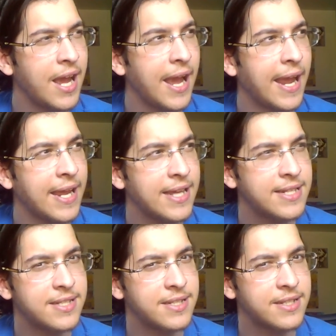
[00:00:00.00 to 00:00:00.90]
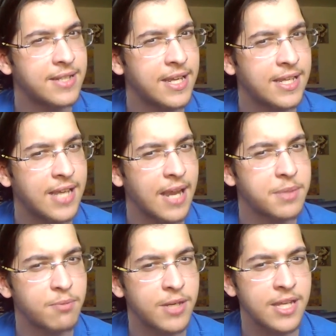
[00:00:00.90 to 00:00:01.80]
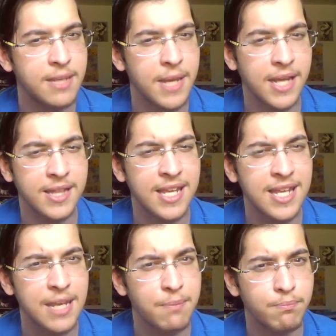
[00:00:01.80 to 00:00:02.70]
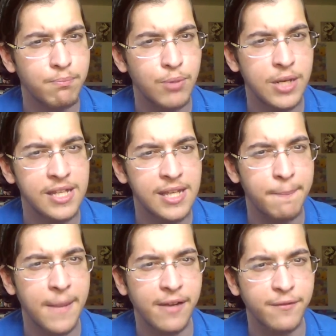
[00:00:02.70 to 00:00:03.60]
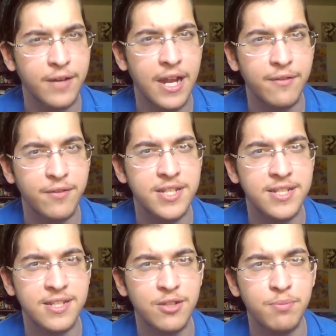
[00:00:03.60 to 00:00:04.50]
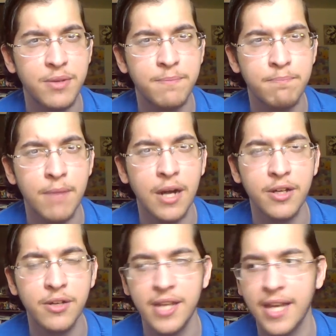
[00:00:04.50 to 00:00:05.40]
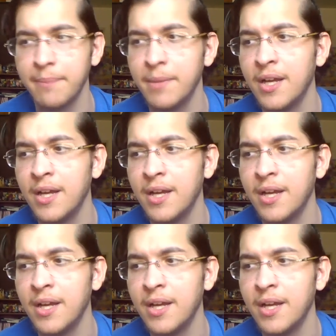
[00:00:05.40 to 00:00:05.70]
and they kept bringing it back. They keep bringing it back for every stupid Mario game.